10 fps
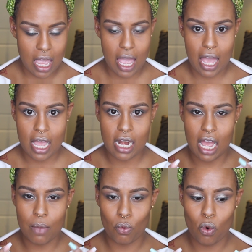and
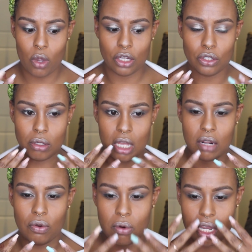I'm going to kind
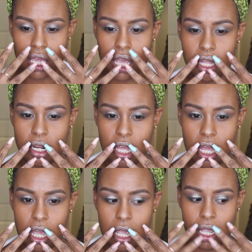of create
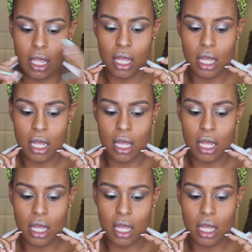a